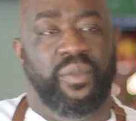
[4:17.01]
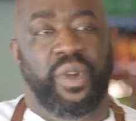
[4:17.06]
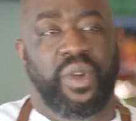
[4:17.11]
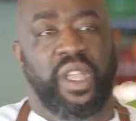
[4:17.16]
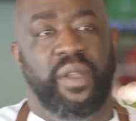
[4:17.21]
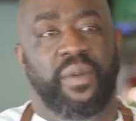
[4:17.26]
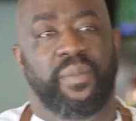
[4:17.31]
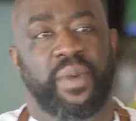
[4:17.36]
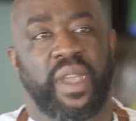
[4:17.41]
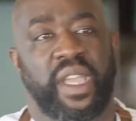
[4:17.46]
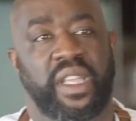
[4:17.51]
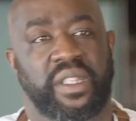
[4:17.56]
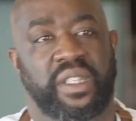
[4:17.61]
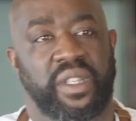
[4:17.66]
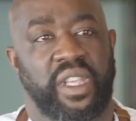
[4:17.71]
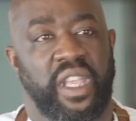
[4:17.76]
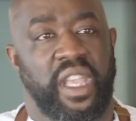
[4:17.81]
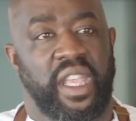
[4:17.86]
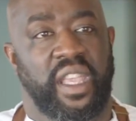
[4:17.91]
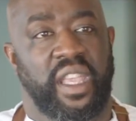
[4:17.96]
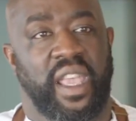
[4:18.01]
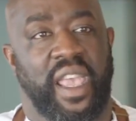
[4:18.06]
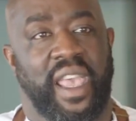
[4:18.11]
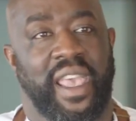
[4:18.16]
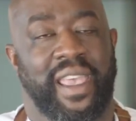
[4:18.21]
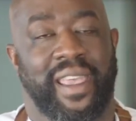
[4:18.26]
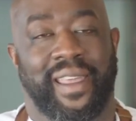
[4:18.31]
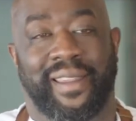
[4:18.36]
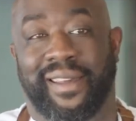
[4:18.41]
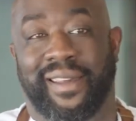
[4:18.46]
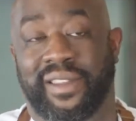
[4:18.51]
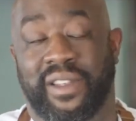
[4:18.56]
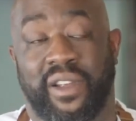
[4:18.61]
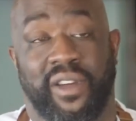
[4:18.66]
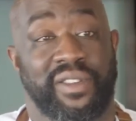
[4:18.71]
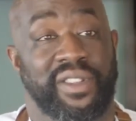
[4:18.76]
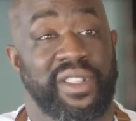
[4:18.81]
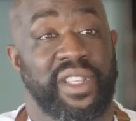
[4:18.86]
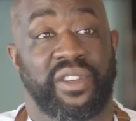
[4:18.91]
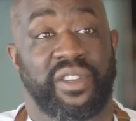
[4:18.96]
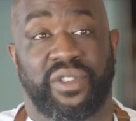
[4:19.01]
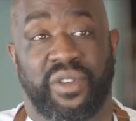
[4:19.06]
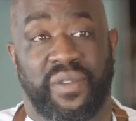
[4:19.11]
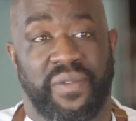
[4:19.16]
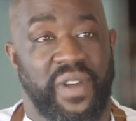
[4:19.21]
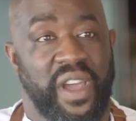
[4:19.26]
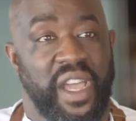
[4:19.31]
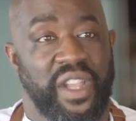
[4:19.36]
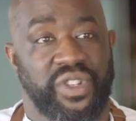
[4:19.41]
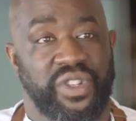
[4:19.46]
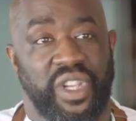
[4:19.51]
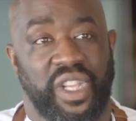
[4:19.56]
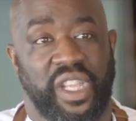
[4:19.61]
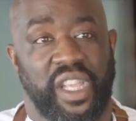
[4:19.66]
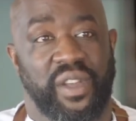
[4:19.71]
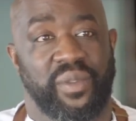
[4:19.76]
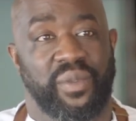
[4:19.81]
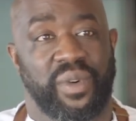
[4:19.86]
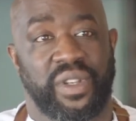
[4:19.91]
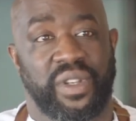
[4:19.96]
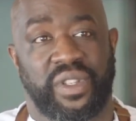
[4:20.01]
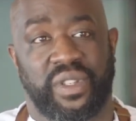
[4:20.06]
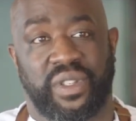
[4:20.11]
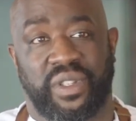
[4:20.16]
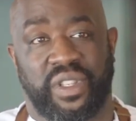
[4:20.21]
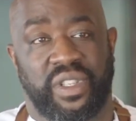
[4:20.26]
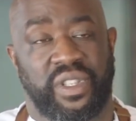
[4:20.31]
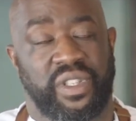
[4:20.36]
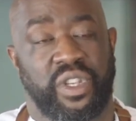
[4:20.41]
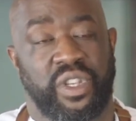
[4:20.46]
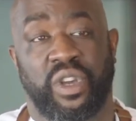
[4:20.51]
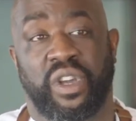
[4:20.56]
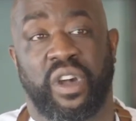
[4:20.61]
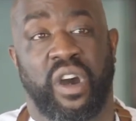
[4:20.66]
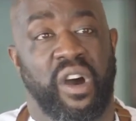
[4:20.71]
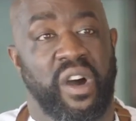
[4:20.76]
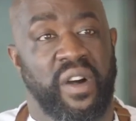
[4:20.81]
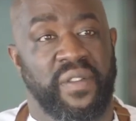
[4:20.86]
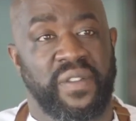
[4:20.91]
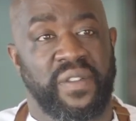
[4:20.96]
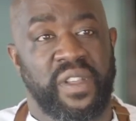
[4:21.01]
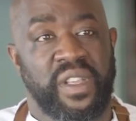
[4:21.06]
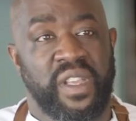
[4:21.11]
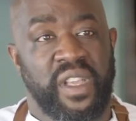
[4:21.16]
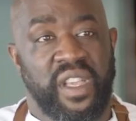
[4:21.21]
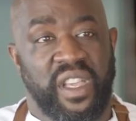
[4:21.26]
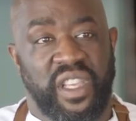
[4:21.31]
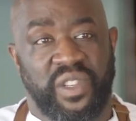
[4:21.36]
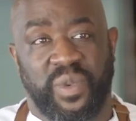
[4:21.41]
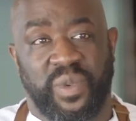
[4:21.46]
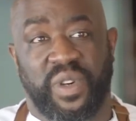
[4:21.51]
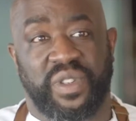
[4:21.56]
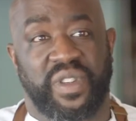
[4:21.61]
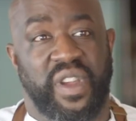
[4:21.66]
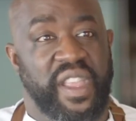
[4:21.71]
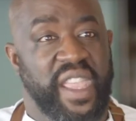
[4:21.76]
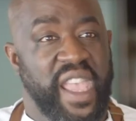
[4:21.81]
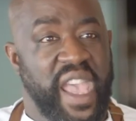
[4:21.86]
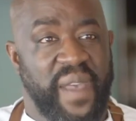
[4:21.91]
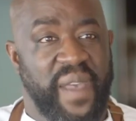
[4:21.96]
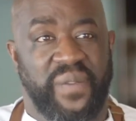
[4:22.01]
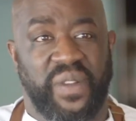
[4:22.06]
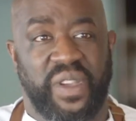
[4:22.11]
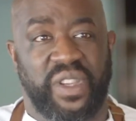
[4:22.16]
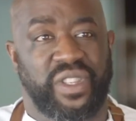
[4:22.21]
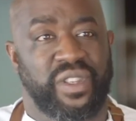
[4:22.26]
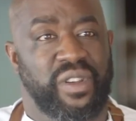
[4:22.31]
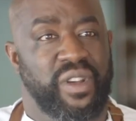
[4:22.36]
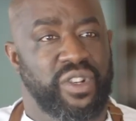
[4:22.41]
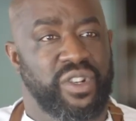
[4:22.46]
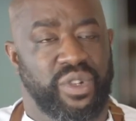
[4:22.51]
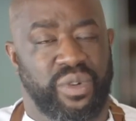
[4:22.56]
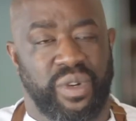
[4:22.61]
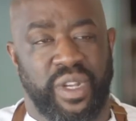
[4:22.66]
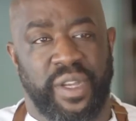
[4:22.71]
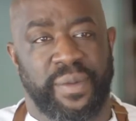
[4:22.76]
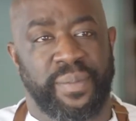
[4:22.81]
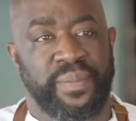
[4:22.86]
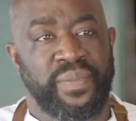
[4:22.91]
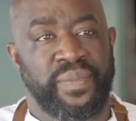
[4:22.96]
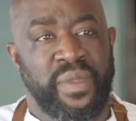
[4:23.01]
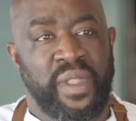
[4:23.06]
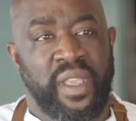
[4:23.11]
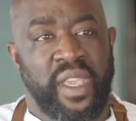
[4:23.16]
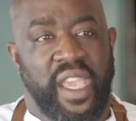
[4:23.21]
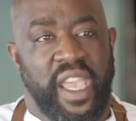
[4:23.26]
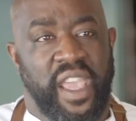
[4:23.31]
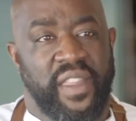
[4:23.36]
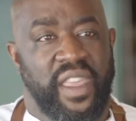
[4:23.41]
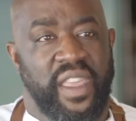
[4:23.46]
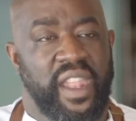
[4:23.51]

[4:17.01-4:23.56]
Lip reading: we basically had our signature fried chicken, which just took off, as well as our catfish and our shrimp. And